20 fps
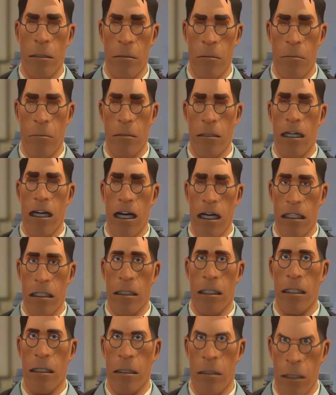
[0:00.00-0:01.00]

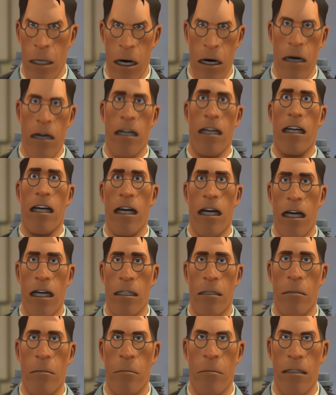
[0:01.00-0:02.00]
survey, Google form.
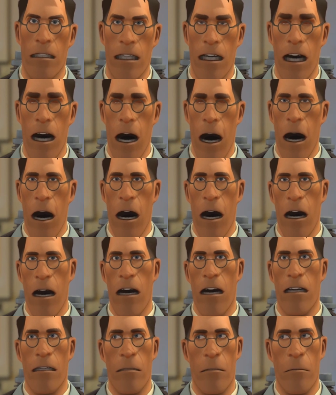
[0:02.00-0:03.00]

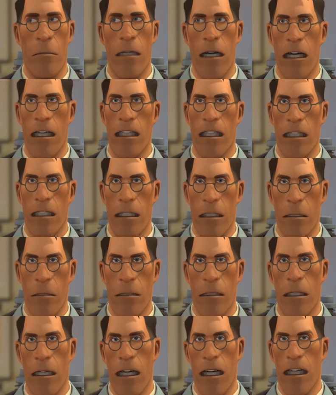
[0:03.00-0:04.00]
Loz and I have had
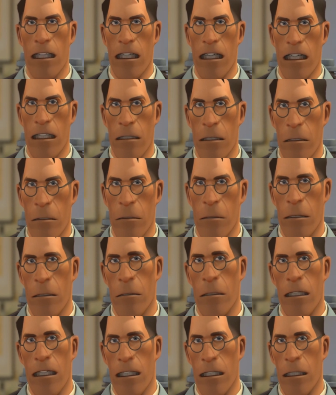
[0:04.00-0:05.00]
this huge debate for
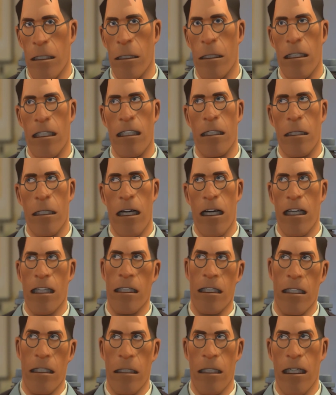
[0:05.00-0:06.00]
absolute ages. Which is more
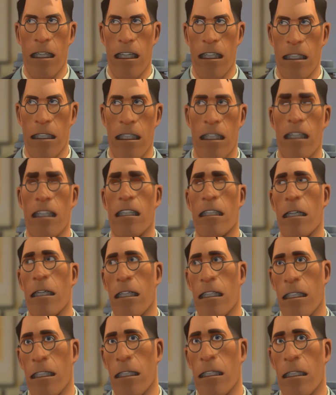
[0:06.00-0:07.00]
important, neural
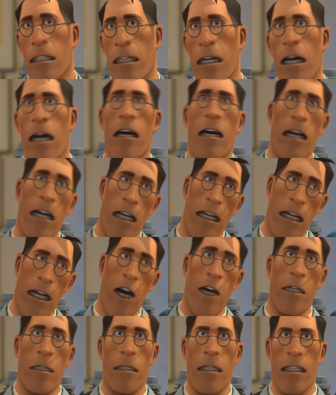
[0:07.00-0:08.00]
sensors or
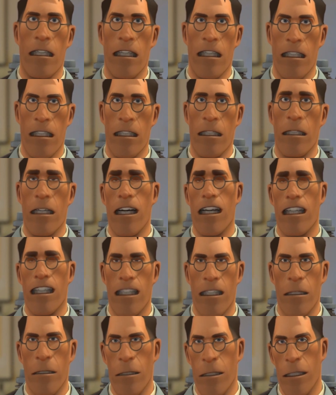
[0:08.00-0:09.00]
Orokin cells? He
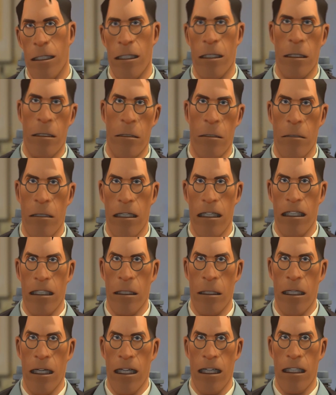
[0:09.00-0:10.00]
says I never actually do
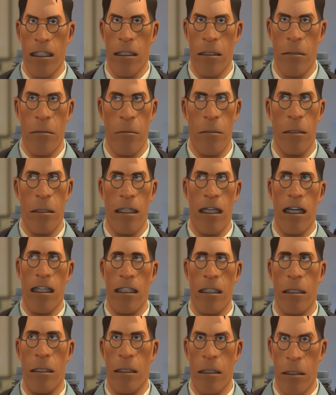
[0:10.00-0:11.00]
this
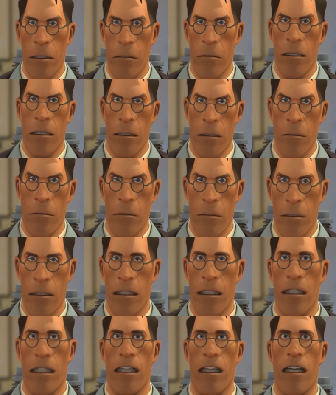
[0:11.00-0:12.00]
questioning properly. I
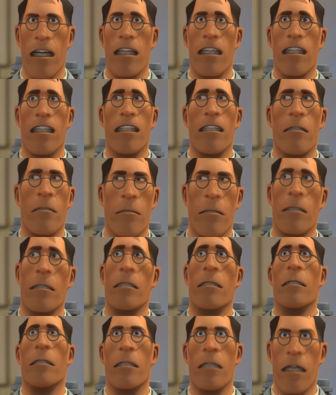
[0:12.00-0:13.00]
should take a
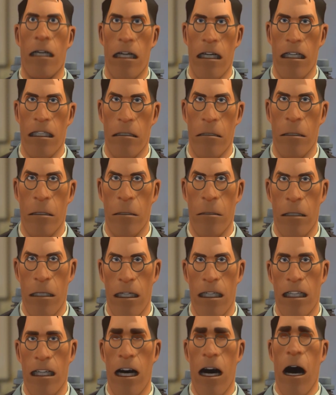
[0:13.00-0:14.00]
broad sample of
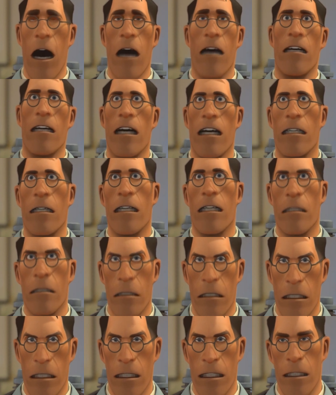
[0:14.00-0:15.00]
things. 1,000
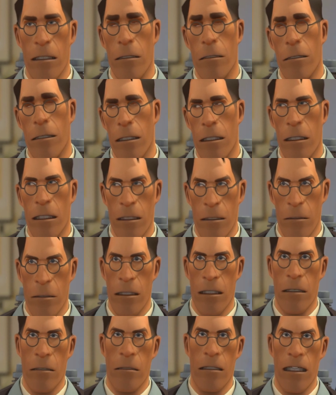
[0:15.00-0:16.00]
results. So I need
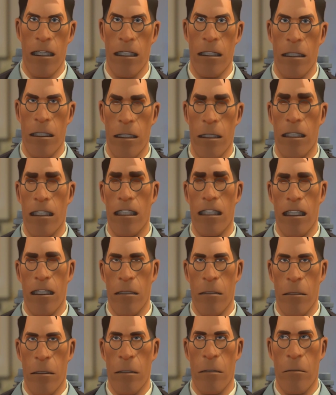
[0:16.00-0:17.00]
1,000 results. I need
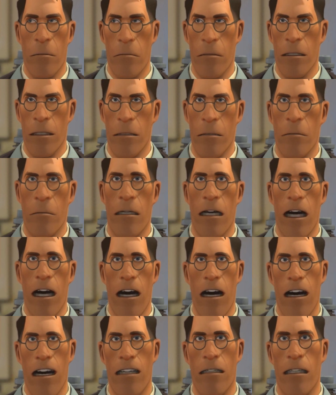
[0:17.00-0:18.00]
1,000 people
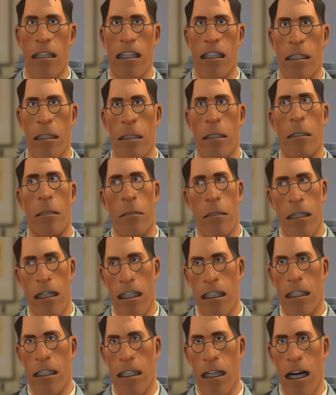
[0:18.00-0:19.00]
actually answering
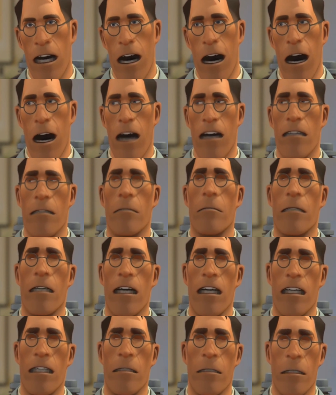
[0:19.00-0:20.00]
this. And
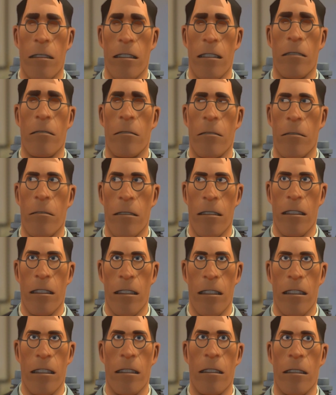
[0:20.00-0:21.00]
currently, as far as I
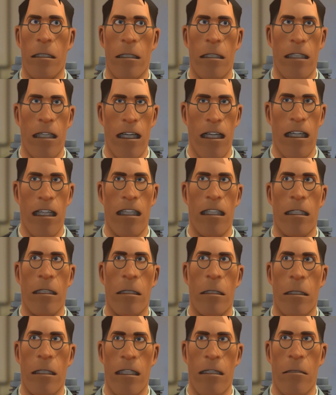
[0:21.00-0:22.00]
can
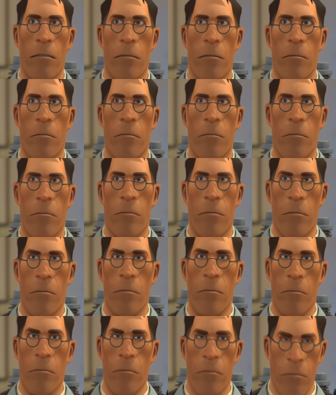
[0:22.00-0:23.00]
tell, having a look at what I've
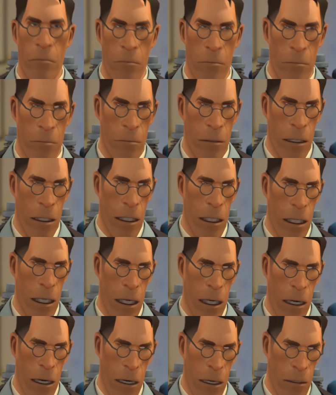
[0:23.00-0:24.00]
currently got,
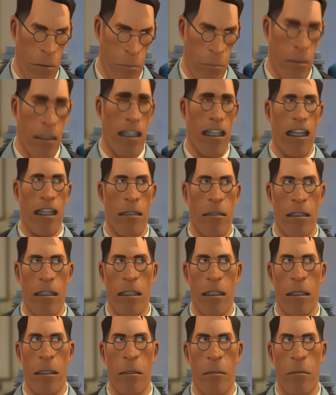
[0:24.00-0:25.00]
I have 17